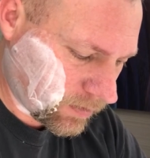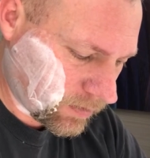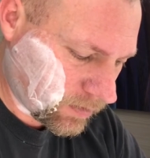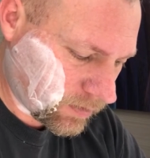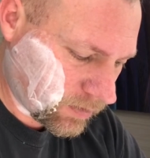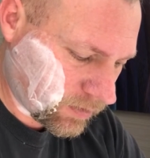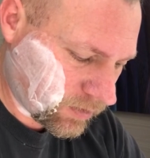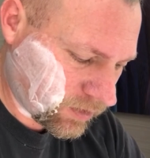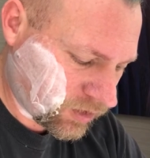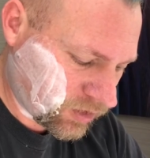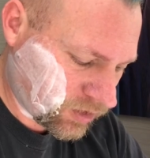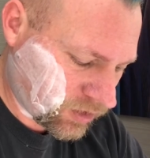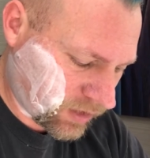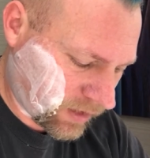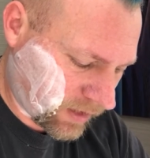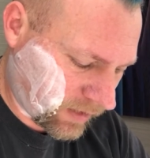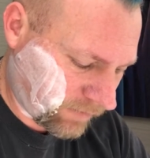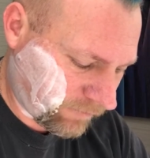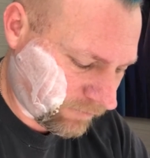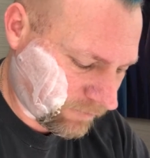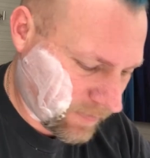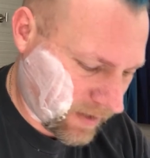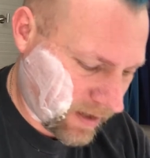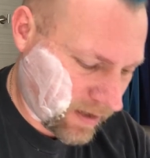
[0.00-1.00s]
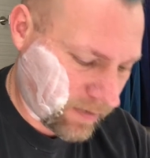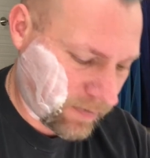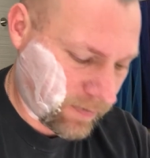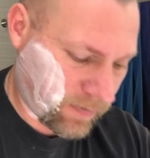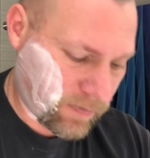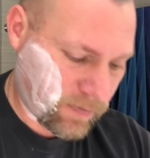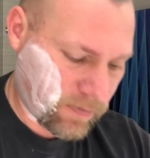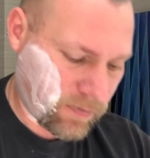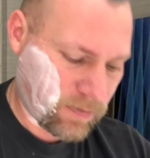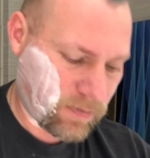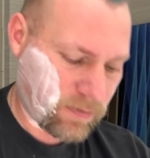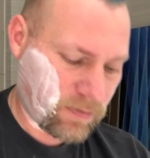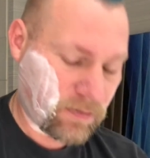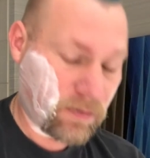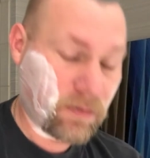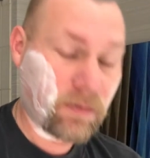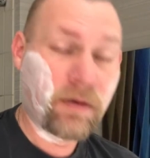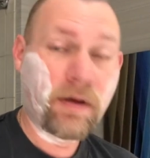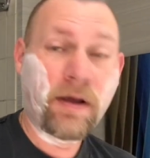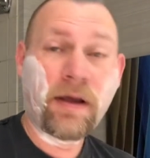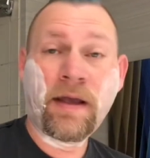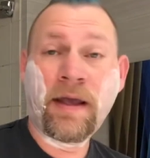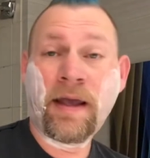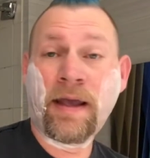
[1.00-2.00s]
shave my
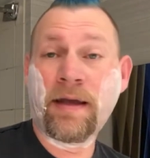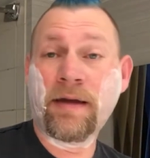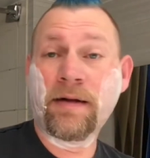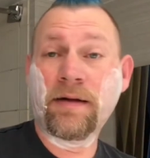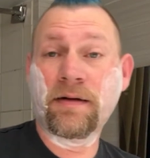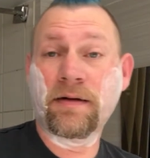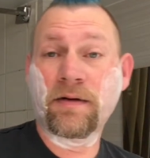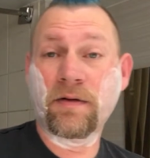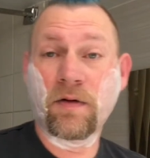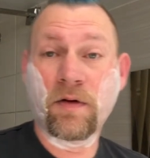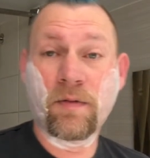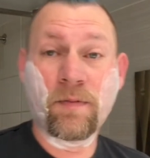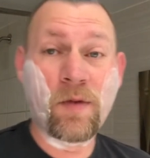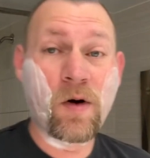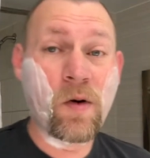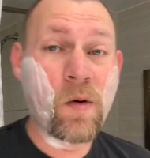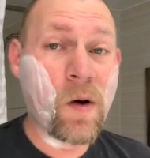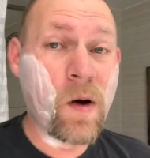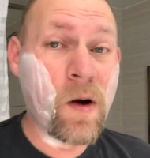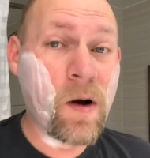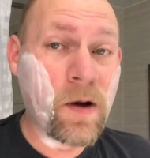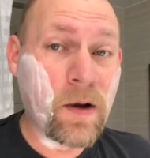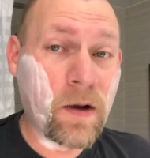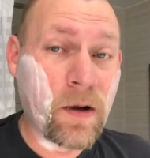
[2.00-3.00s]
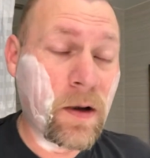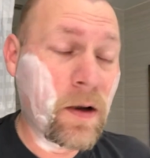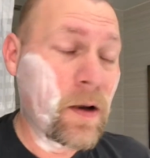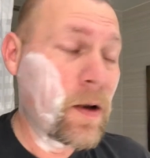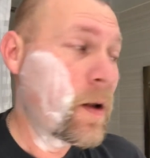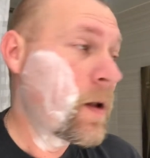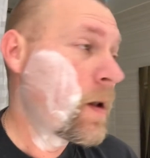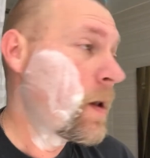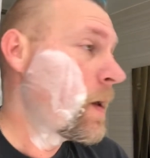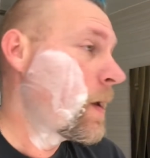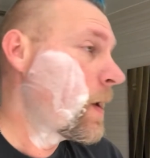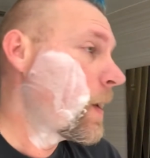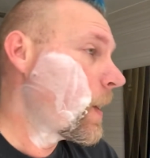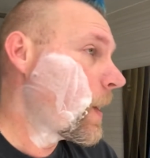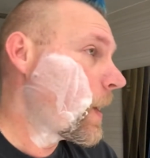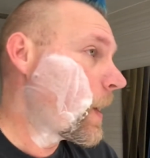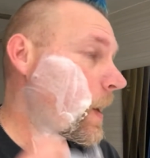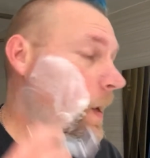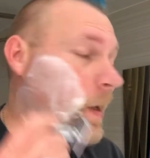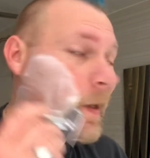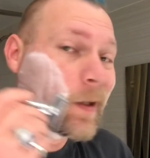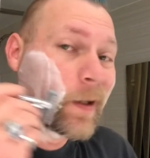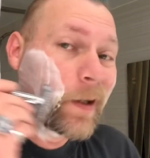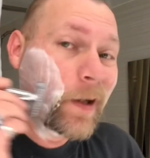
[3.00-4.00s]
head into a mohawk,
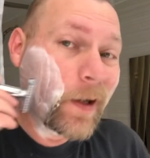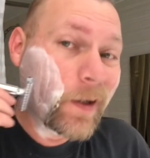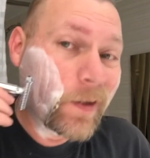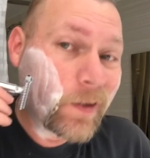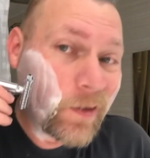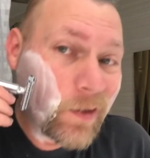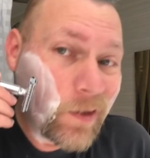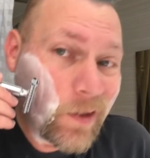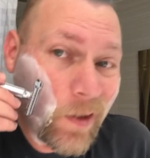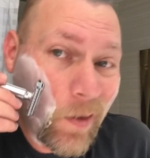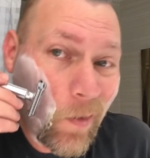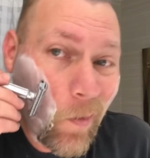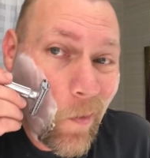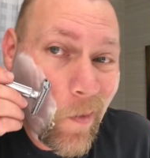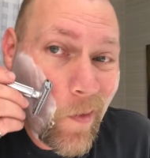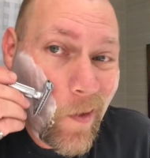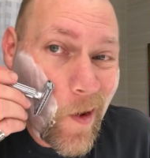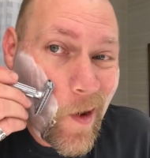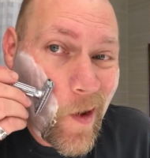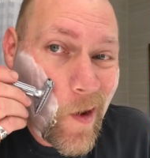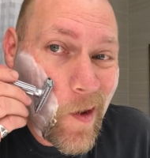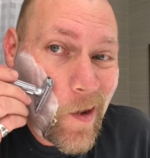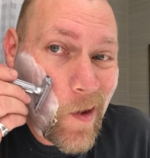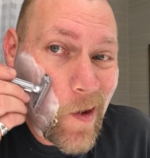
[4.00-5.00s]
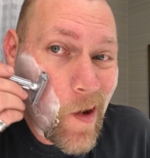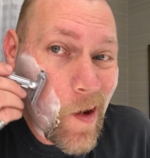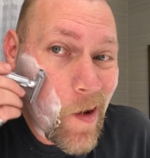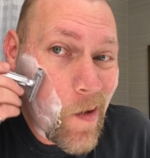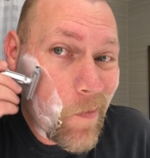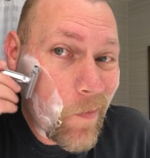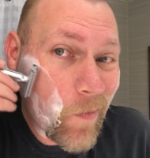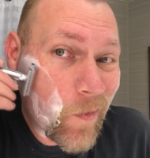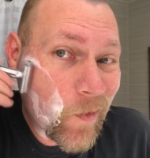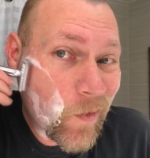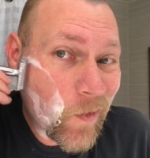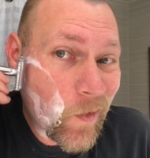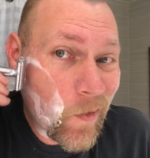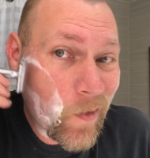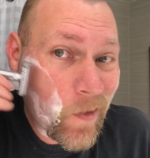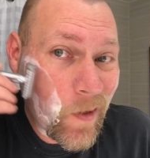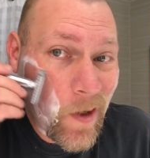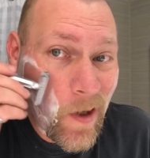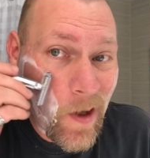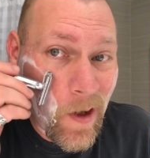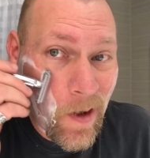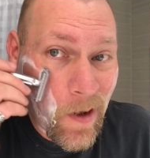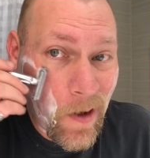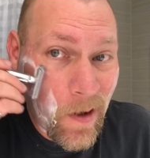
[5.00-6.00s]
and did I stick with it? So
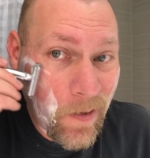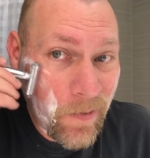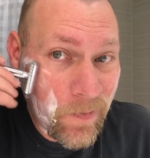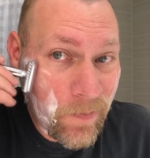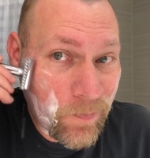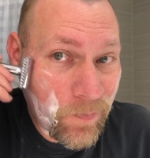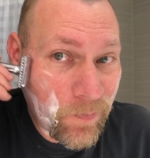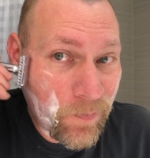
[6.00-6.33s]
yeah, I